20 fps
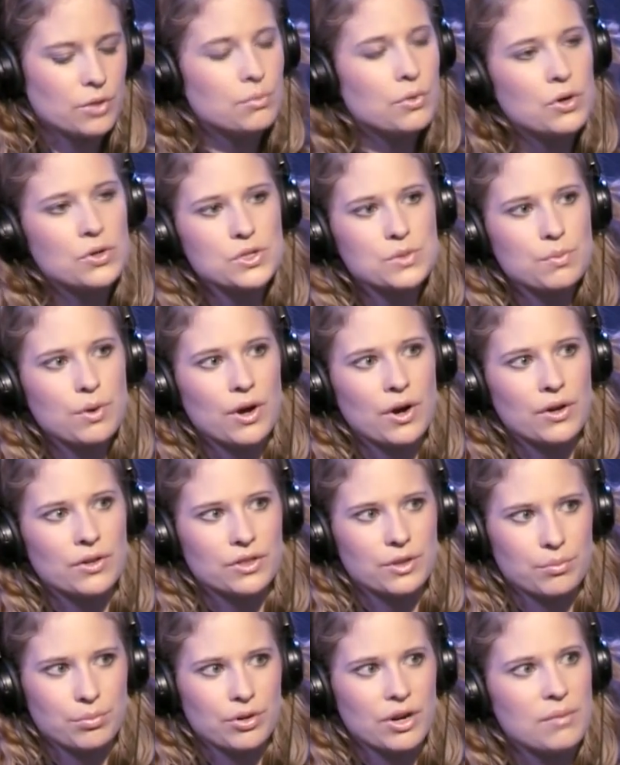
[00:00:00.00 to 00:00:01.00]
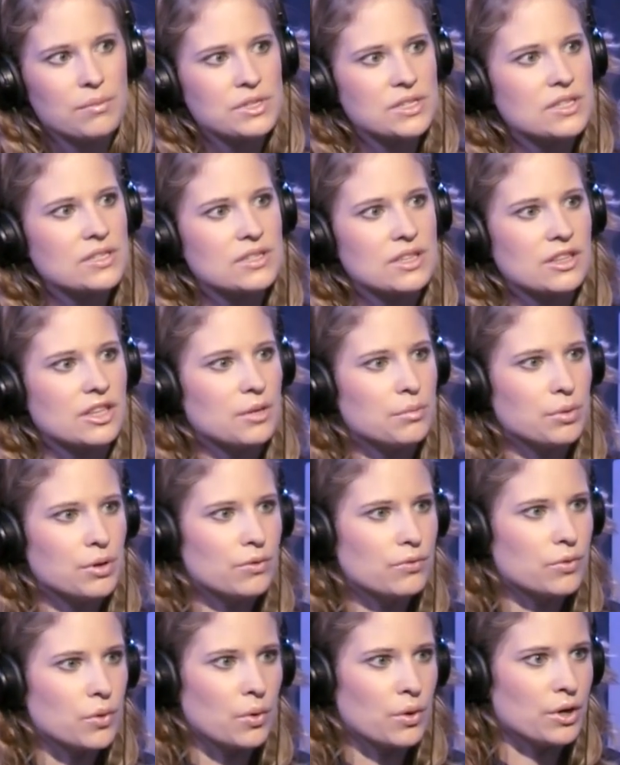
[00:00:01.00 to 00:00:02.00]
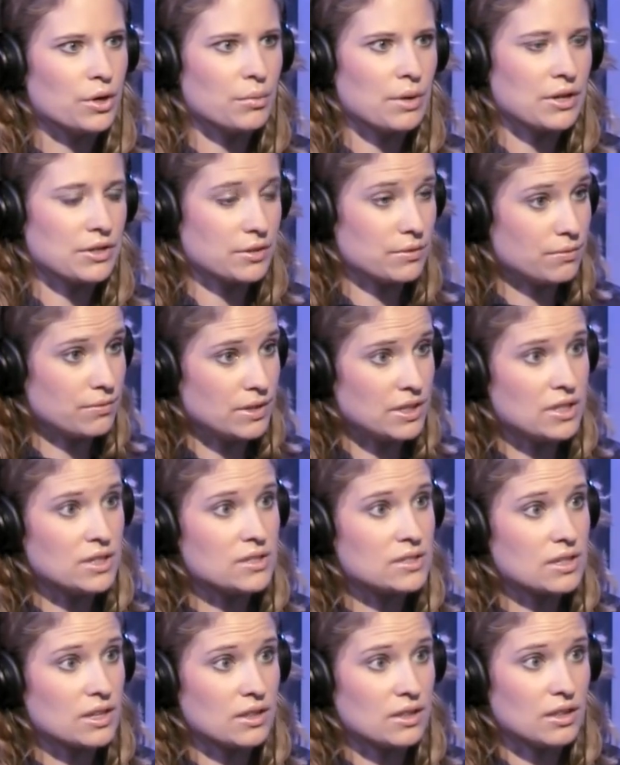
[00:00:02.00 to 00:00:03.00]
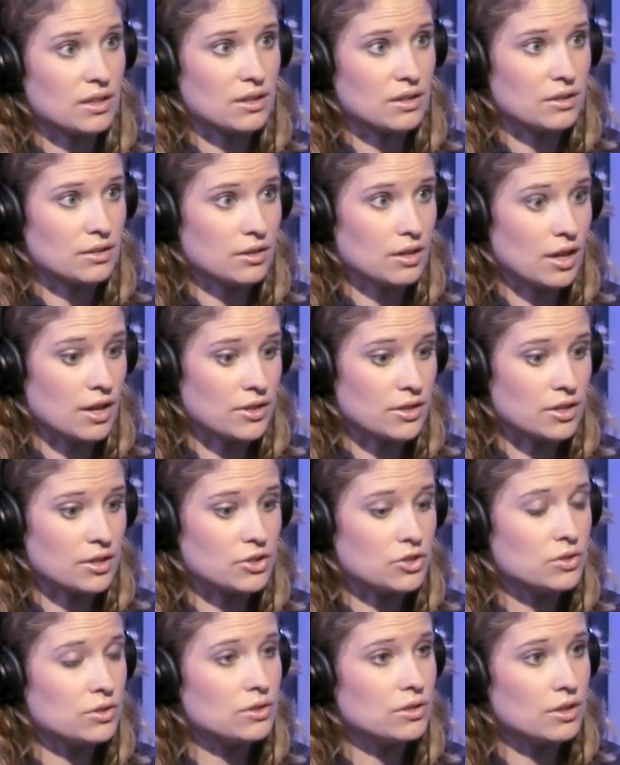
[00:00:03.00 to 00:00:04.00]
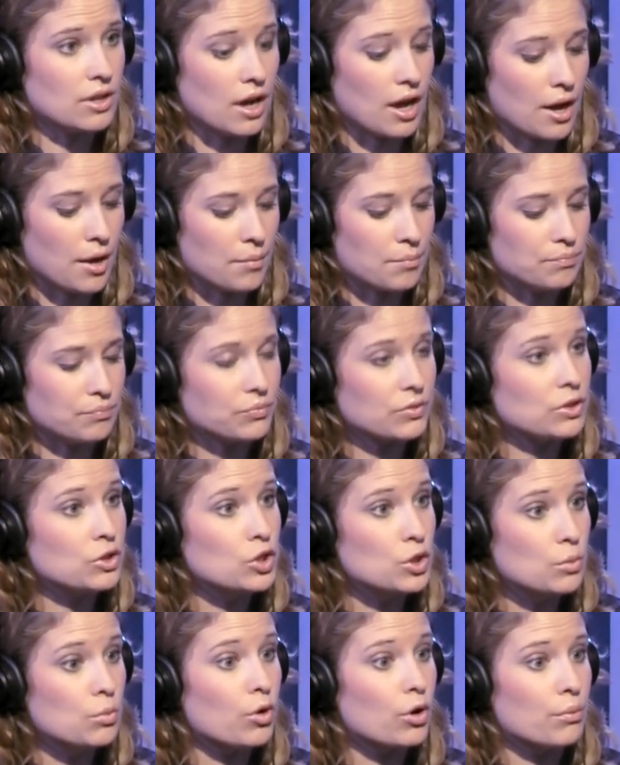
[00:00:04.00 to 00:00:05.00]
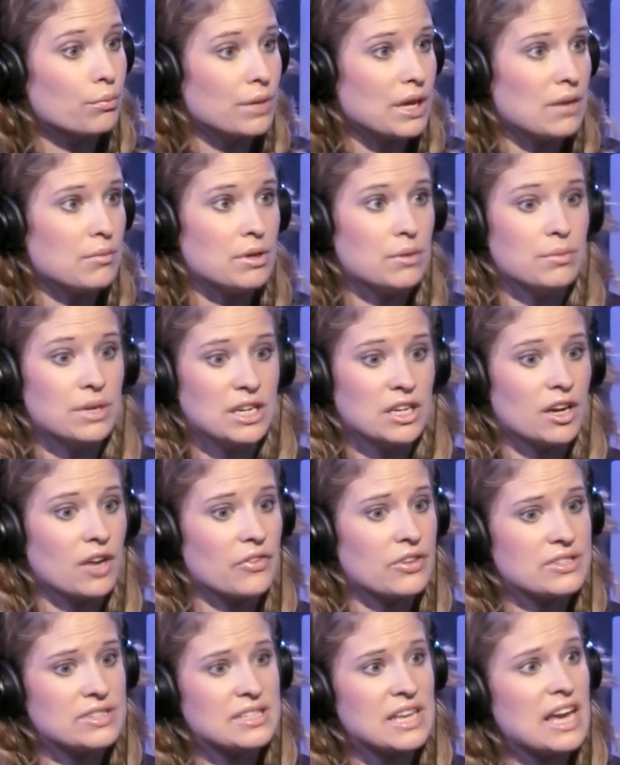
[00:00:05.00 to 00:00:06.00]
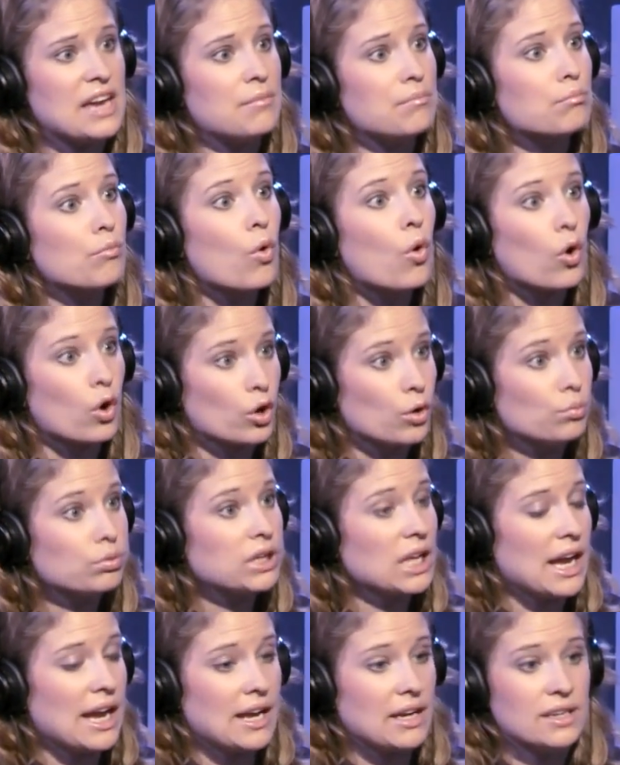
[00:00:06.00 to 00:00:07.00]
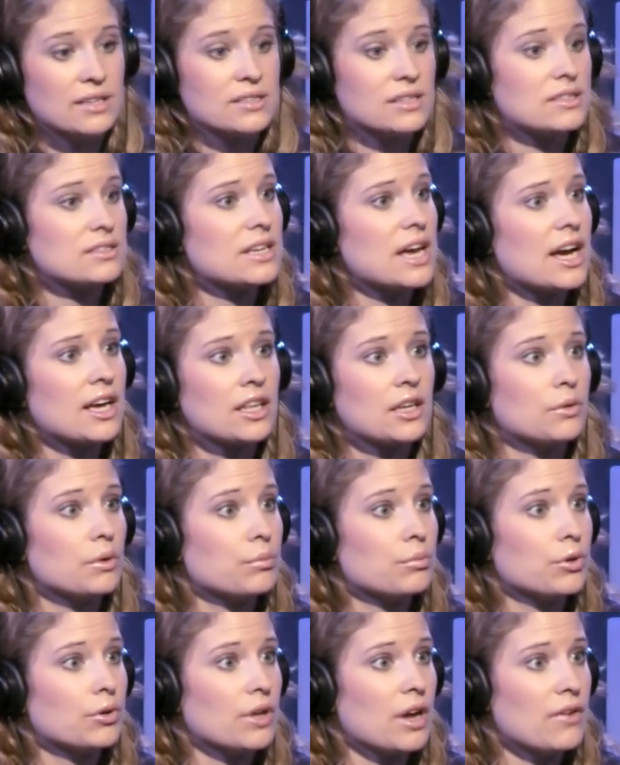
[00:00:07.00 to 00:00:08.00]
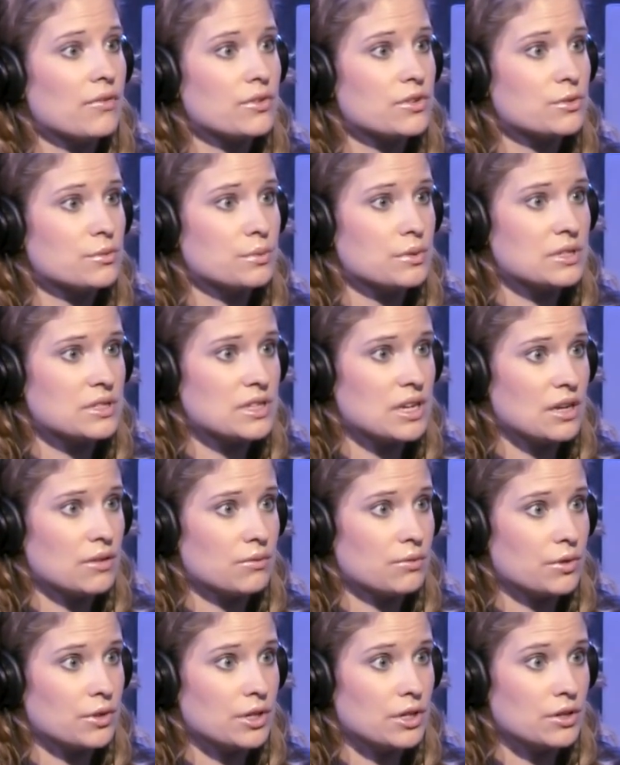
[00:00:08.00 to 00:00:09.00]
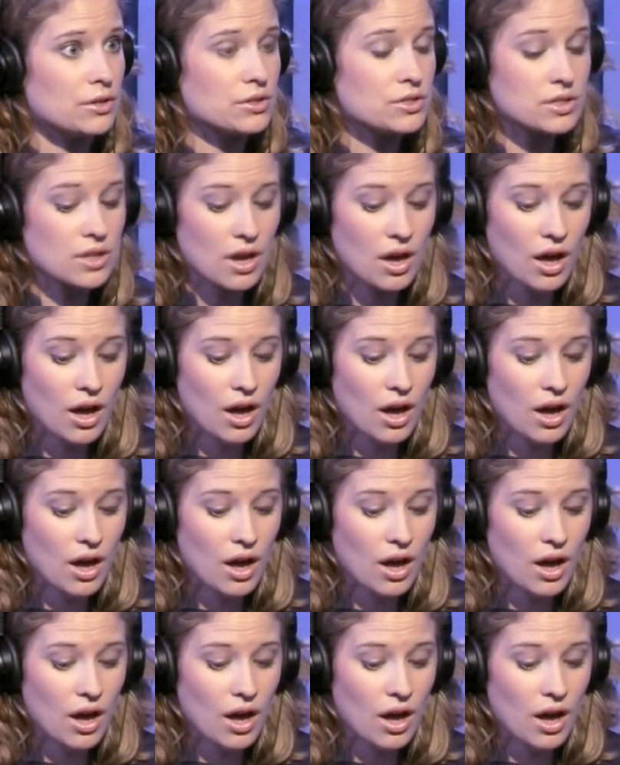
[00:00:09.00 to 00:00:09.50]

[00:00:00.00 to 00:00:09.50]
the most part, the premises that they put forward about the fetus and the and the um, newborn baby being on the same moral plane is right. exactly what pro lifers have been saying for years.